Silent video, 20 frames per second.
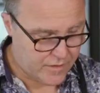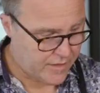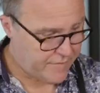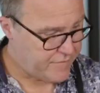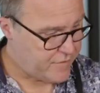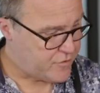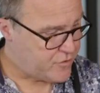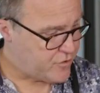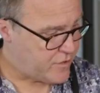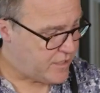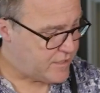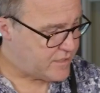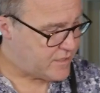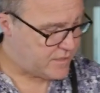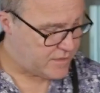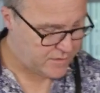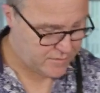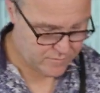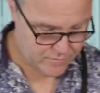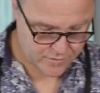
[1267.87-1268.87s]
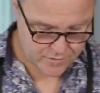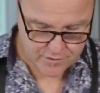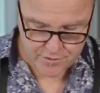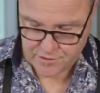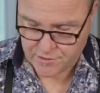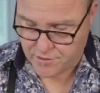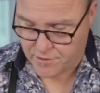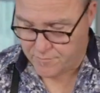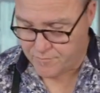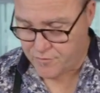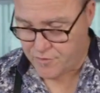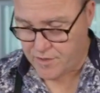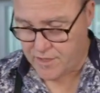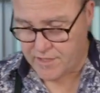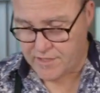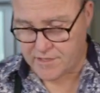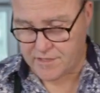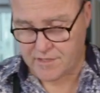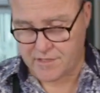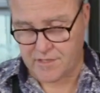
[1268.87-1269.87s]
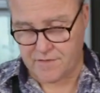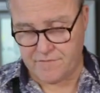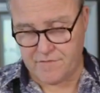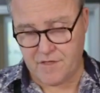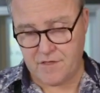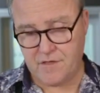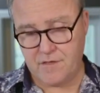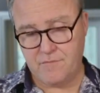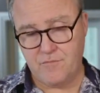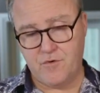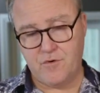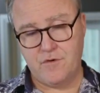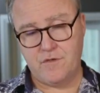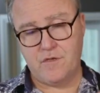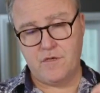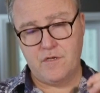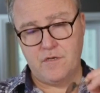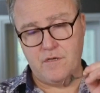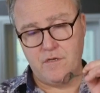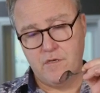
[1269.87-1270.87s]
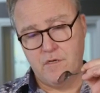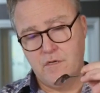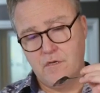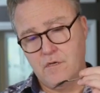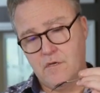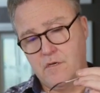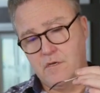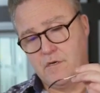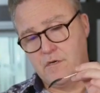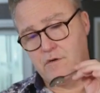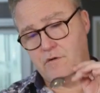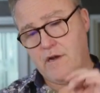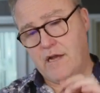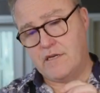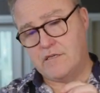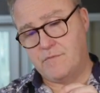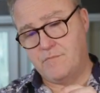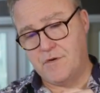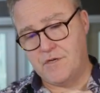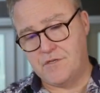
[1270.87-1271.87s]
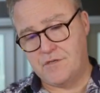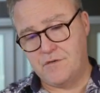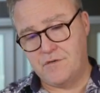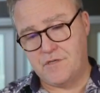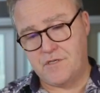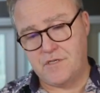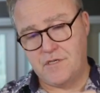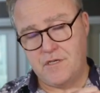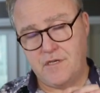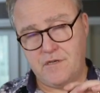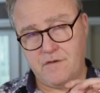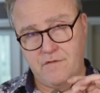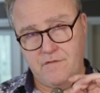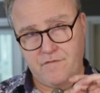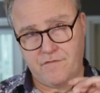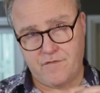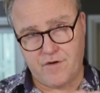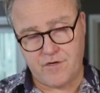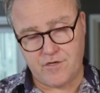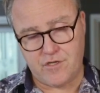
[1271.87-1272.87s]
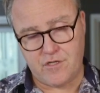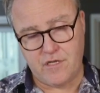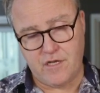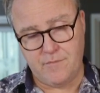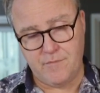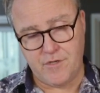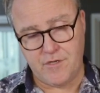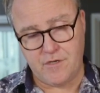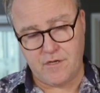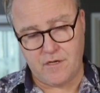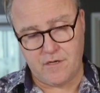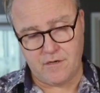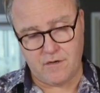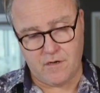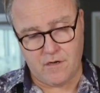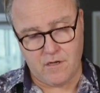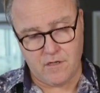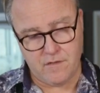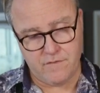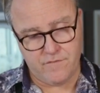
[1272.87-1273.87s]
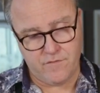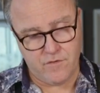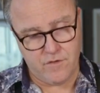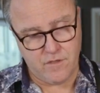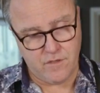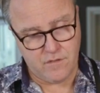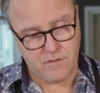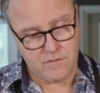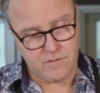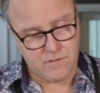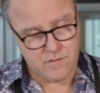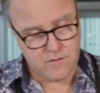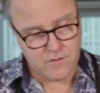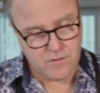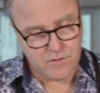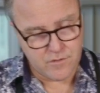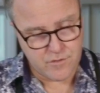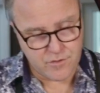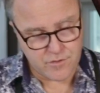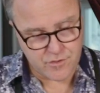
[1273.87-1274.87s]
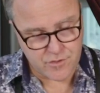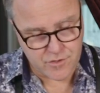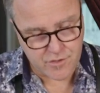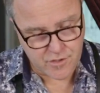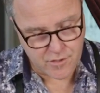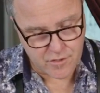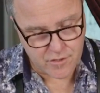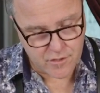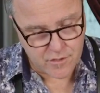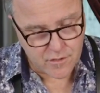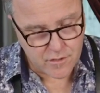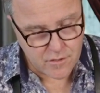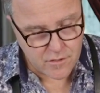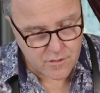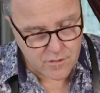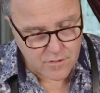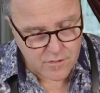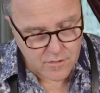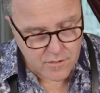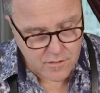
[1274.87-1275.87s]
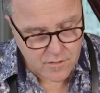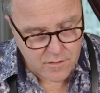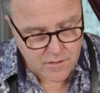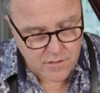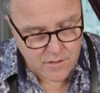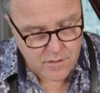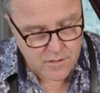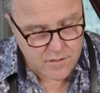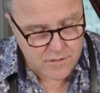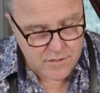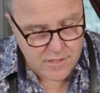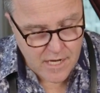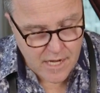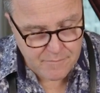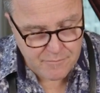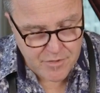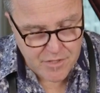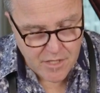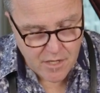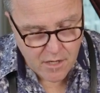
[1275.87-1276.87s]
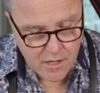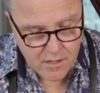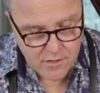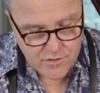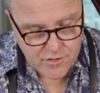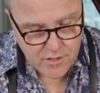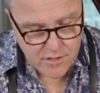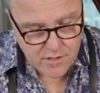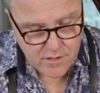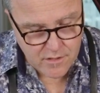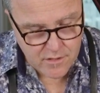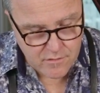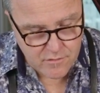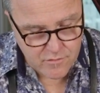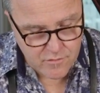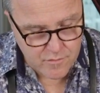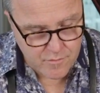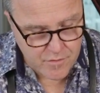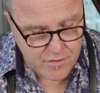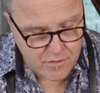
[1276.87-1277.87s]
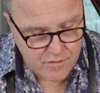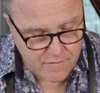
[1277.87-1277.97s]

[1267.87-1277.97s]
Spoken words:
have your dressing, which comprises of nothing more than cracked mustard seed, fresh lemon, and olive oil. You're just gonna nappage, I think it would be